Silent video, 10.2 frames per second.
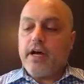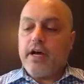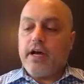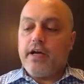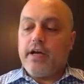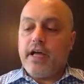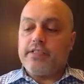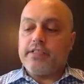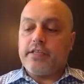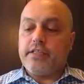
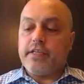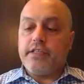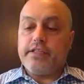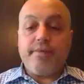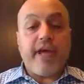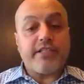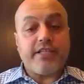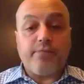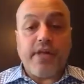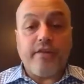as the
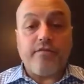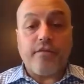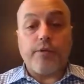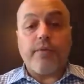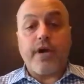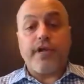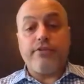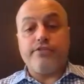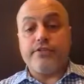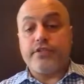demand side platform.
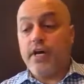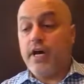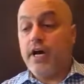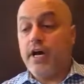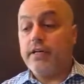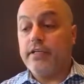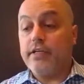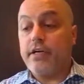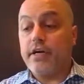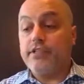I use
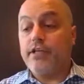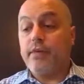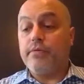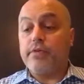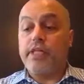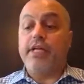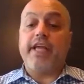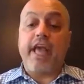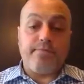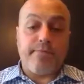
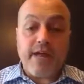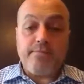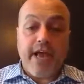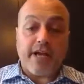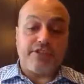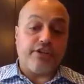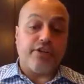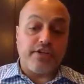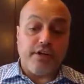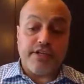DoubleClick Campaign
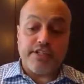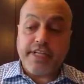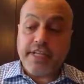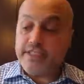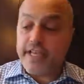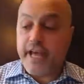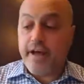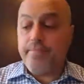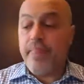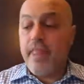Manager, known as
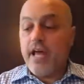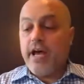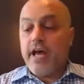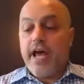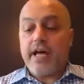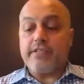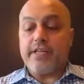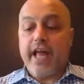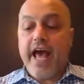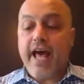DCM, as